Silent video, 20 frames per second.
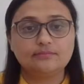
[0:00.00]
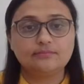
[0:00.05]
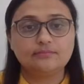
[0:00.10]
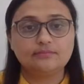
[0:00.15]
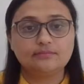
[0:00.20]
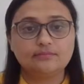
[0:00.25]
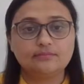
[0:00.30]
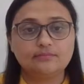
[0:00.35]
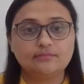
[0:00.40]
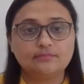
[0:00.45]

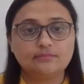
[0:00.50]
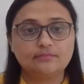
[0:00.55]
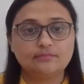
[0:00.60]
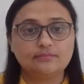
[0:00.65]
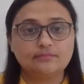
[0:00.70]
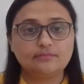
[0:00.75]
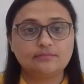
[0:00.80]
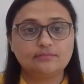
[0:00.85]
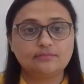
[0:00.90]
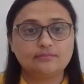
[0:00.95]

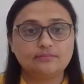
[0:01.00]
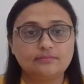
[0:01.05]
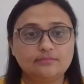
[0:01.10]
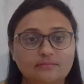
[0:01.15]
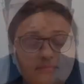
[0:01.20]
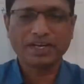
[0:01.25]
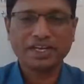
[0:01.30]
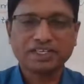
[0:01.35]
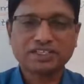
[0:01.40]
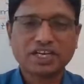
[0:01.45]
Khushbu
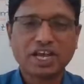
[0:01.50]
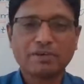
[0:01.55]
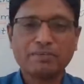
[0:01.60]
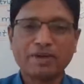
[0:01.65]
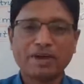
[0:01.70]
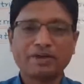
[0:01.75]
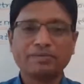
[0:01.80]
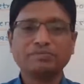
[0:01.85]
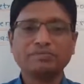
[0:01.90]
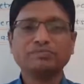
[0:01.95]
and Desai,
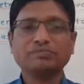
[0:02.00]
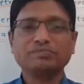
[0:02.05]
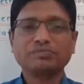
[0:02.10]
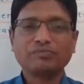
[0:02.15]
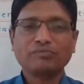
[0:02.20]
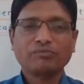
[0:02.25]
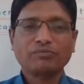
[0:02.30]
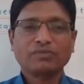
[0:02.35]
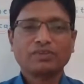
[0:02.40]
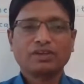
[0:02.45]
madam.
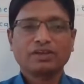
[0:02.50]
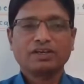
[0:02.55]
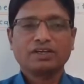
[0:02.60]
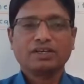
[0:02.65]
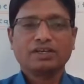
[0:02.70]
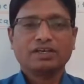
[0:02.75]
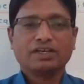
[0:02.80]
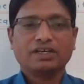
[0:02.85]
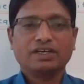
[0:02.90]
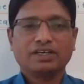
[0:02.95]

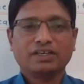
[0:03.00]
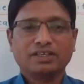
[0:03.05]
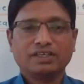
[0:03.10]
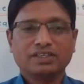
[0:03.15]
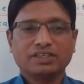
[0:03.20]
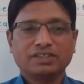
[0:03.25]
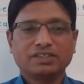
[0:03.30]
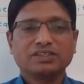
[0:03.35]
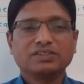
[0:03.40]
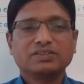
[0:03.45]

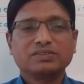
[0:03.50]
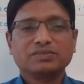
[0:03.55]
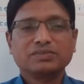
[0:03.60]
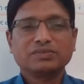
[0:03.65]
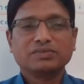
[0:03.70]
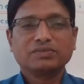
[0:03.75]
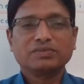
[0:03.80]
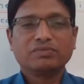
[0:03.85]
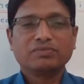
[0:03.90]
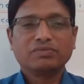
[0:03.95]
Uh,
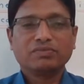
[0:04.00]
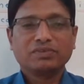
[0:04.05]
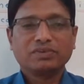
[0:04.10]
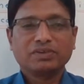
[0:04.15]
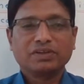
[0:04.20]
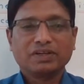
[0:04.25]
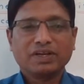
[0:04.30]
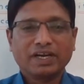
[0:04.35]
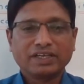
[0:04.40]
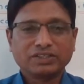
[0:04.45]

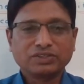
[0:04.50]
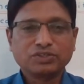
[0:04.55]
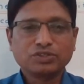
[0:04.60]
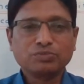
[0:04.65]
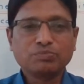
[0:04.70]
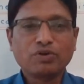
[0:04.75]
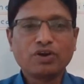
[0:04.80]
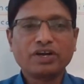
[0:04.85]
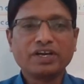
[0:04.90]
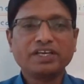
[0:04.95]
and good
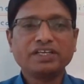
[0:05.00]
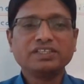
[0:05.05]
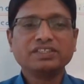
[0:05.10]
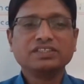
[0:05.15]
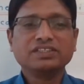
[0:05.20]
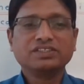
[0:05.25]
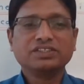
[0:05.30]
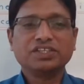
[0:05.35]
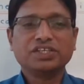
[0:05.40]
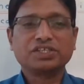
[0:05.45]
morning,
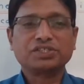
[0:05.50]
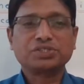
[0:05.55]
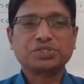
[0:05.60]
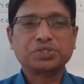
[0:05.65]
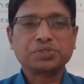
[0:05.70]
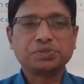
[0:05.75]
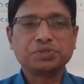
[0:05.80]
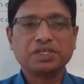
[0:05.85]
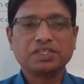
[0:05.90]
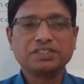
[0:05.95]
dear
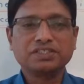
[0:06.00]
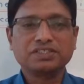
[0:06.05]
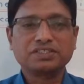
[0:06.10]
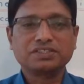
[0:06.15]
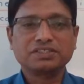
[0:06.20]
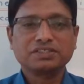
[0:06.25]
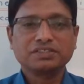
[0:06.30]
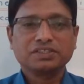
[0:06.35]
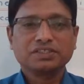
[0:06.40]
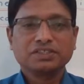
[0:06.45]
students.
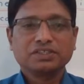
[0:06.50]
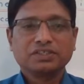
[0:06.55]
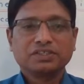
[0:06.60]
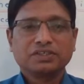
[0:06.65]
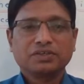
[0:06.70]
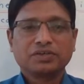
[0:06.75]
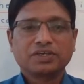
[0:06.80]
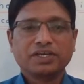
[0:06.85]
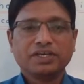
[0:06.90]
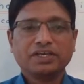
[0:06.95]

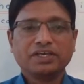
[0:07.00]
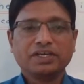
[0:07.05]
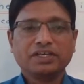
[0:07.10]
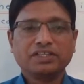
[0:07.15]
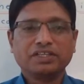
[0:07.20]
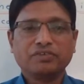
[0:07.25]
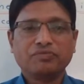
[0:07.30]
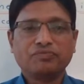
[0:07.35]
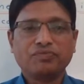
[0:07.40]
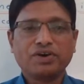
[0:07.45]
Okay, in
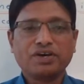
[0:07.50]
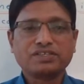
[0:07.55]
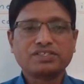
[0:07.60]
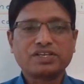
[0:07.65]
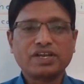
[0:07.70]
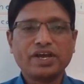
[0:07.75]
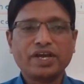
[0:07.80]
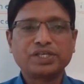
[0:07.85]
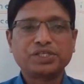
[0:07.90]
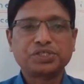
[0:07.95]
the first
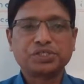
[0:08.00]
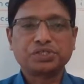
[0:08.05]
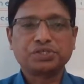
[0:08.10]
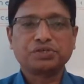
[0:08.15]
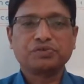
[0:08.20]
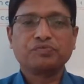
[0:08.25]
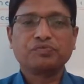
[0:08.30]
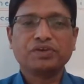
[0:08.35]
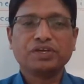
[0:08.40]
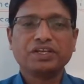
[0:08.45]
lecture,
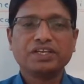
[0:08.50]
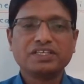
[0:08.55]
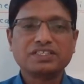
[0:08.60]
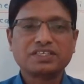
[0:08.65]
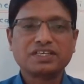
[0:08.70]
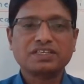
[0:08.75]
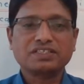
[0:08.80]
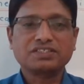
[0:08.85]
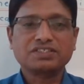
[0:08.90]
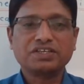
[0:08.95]
we
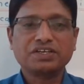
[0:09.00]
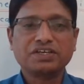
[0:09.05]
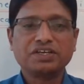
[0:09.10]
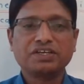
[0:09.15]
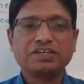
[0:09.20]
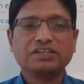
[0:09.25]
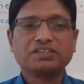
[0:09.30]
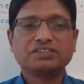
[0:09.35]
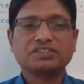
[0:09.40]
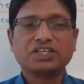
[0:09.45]
discussed
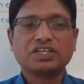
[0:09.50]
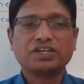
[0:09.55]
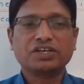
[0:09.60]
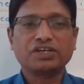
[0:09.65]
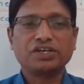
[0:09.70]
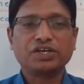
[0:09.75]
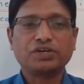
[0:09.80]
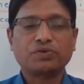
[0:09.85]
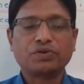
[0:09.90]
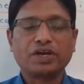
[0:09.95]
the general
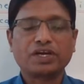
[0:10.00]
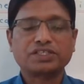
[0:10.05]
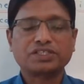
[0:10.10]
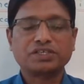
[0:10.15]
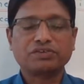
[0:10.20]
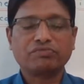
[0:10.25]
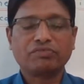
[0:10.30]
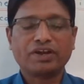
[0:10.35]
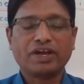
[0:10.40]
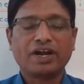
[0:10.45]

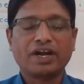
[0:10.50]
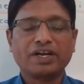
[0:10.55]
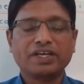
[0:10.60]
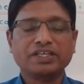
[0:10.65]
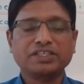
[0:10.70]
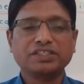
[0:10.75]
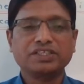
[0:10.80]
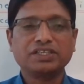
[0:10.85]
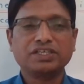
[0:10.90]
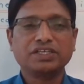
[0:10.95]
introduction
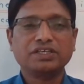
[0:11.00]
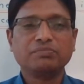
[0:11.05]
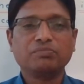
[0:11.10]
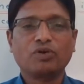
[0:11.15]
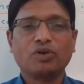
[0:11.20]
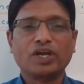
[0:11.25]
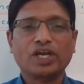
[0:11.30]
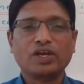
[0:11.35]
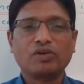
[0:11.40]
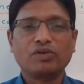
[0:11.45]
regarding the
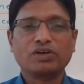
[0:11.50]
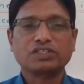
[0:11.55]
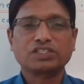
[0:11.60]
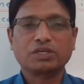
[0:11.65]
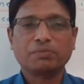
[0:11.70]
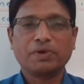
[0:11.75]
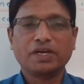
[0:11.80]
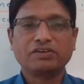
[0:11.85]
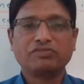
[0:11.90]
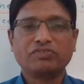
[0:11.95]
molecular
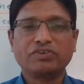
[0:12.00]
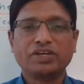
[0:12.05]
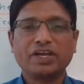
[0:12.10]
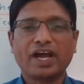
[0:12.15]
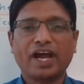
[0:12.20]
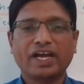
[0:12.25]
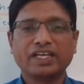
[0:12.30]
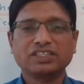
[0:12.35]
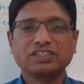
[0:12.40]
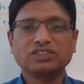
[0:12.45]
symmetry
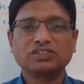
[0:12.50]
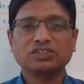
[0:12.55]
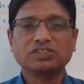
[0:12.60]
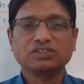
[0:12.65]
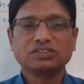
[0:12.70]
and